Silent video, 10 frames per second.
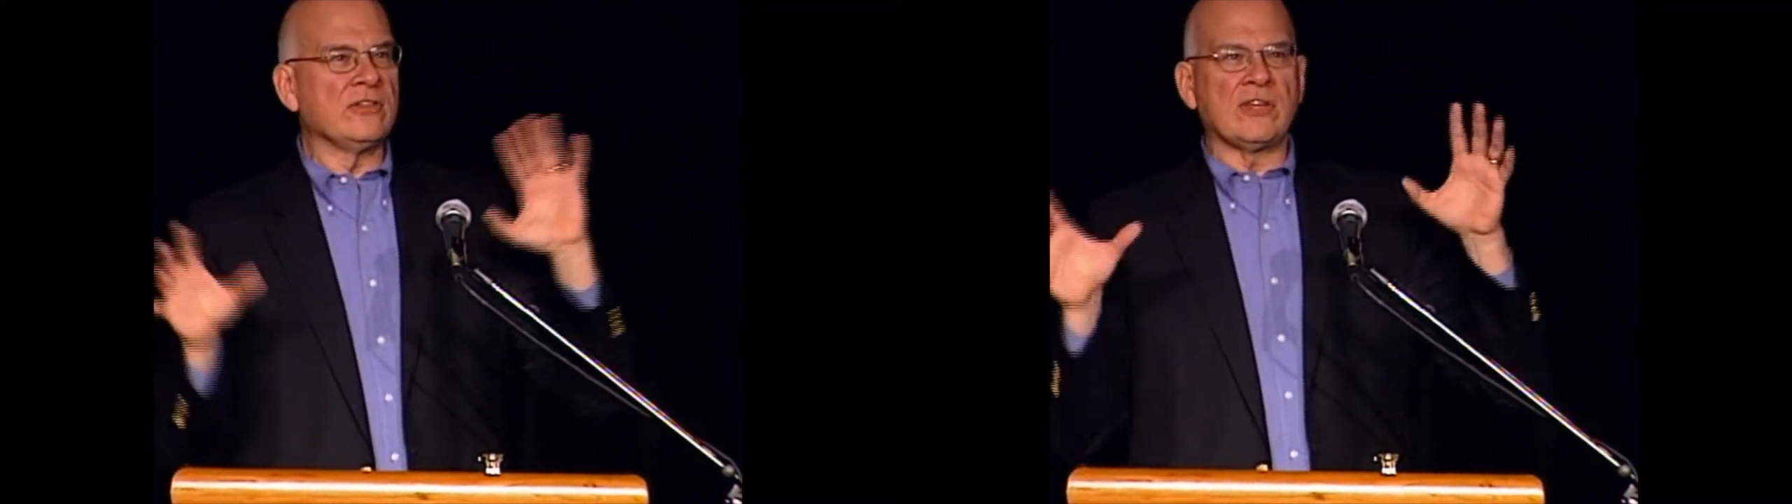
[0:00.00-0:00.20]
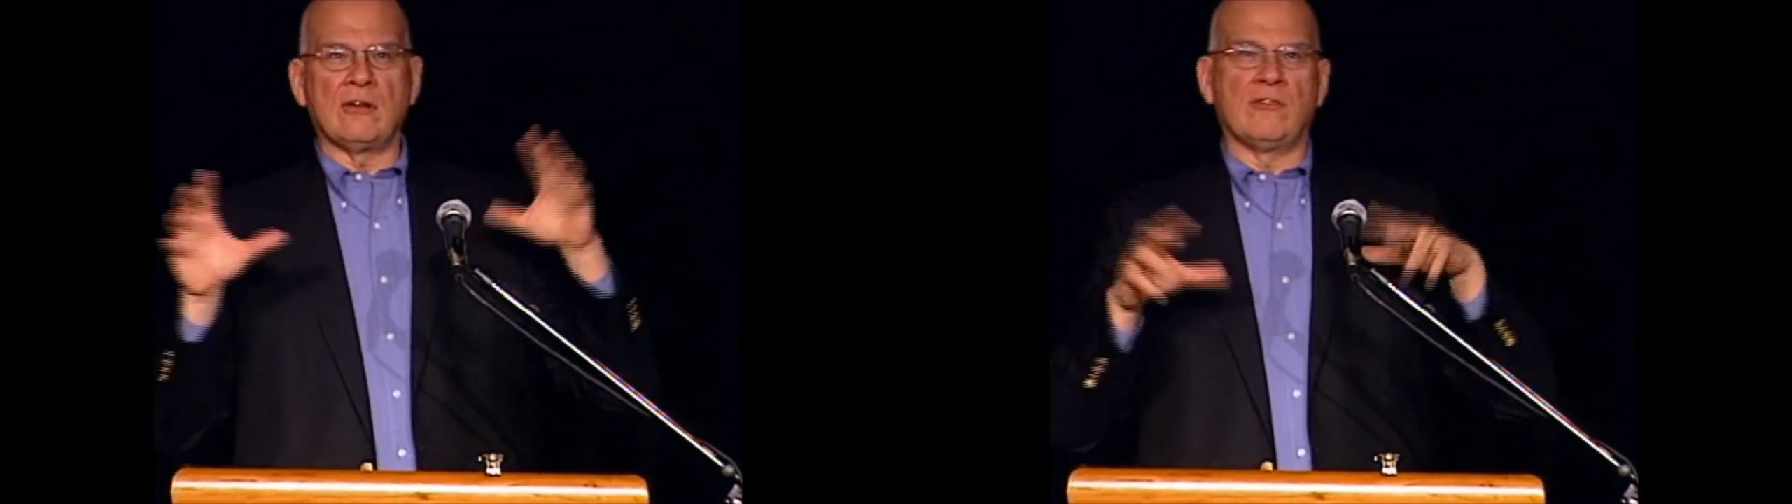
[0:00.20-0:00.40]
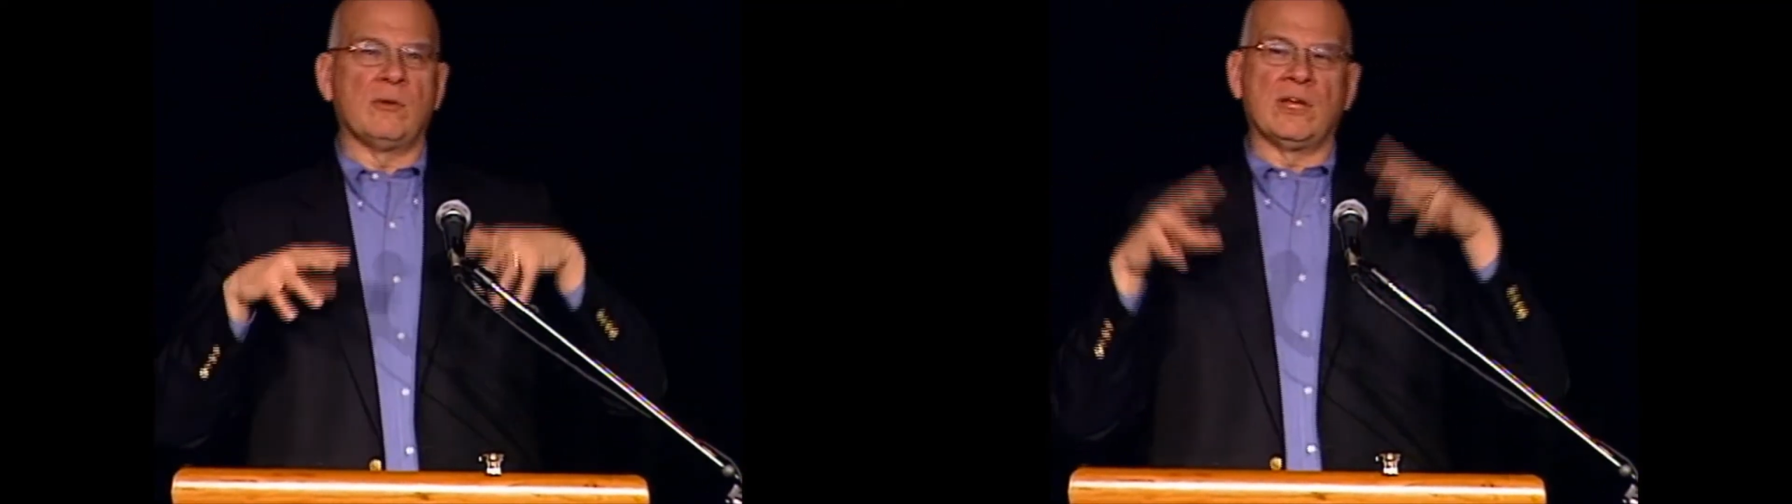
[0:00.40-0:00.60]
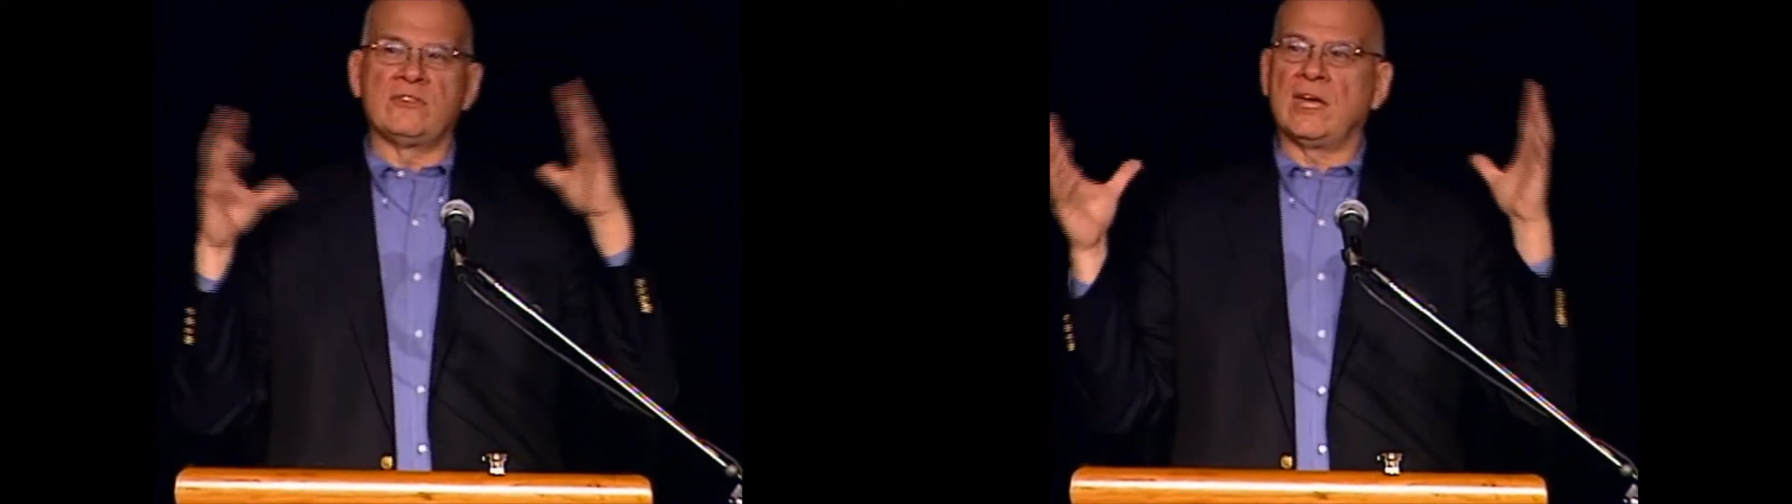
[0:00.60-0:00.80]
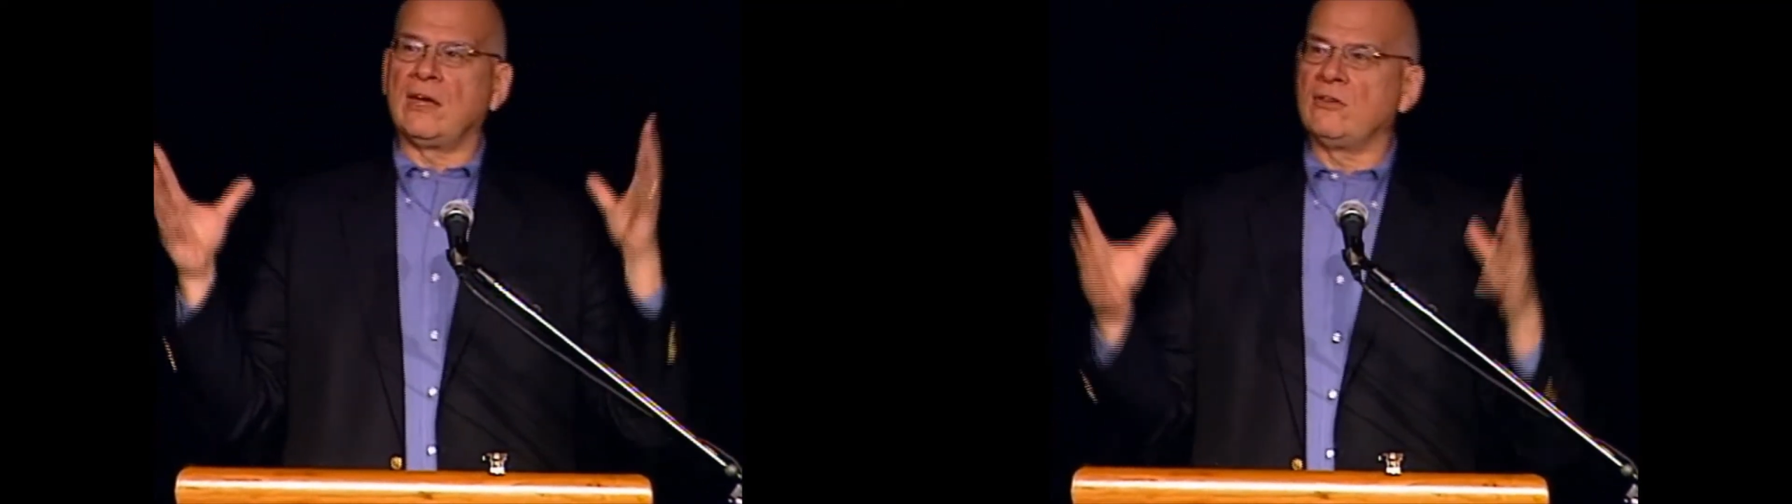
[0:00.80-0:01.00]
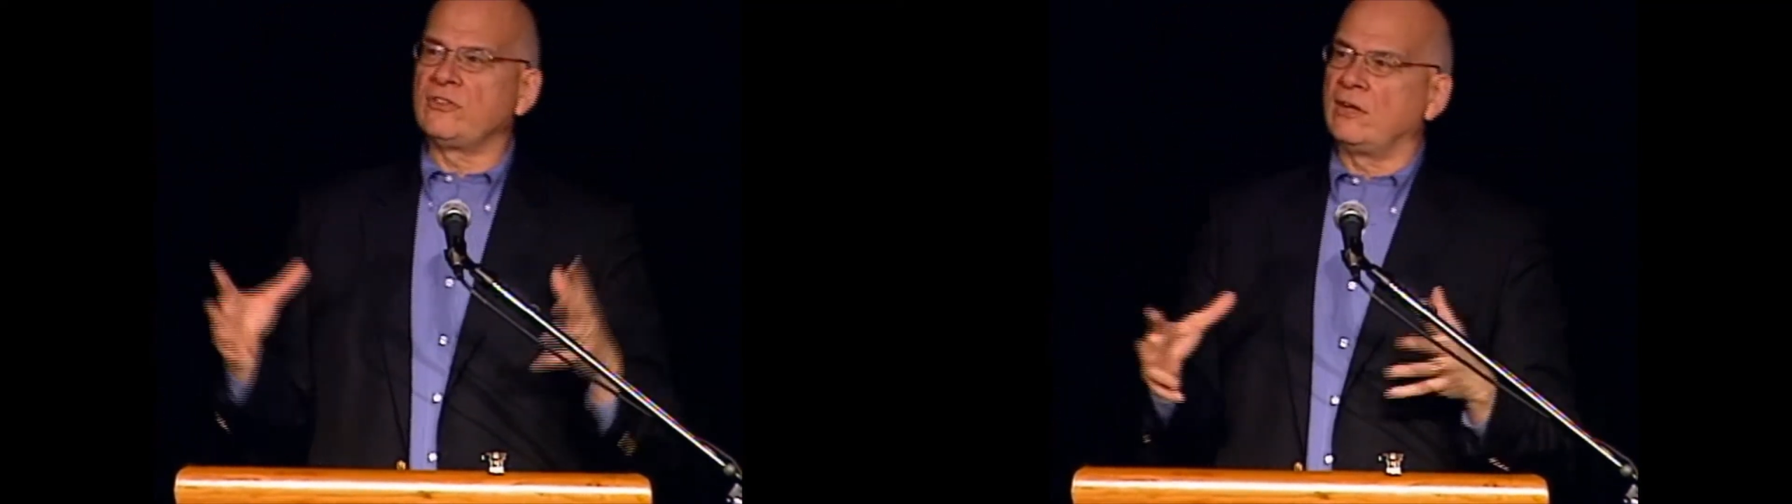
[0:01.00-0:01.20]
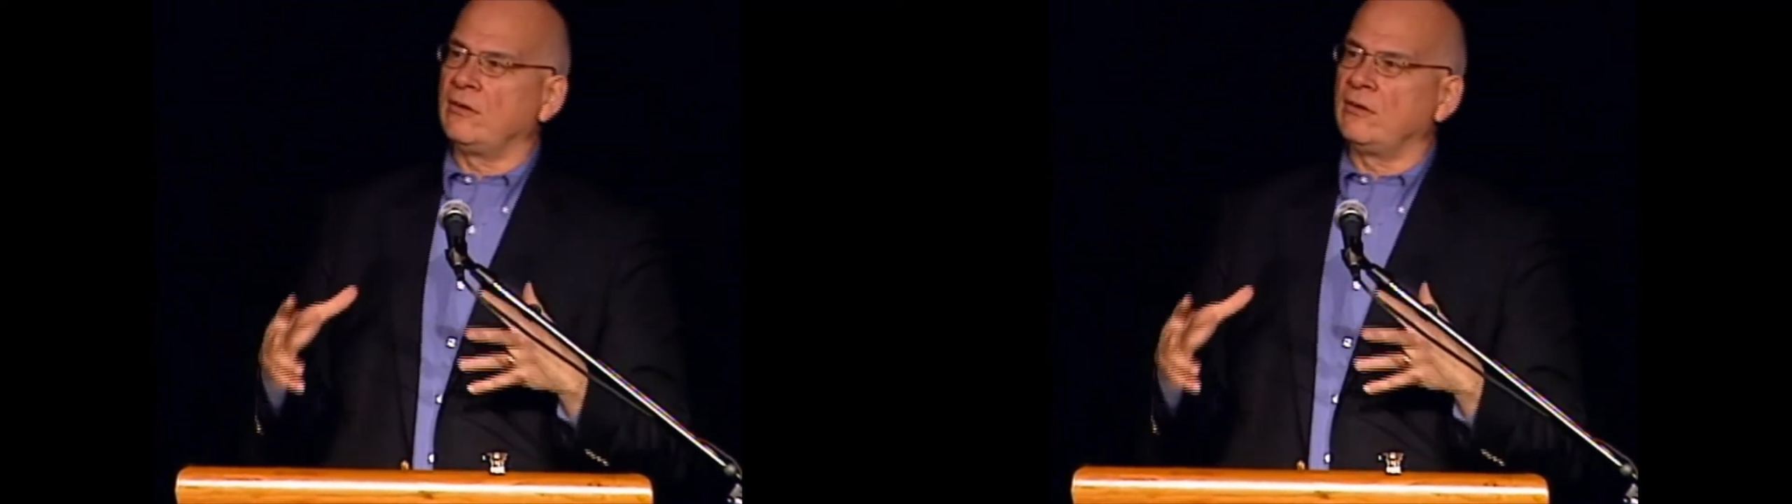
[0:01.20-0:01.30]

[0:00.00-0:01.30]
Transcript: I don't have a nice house.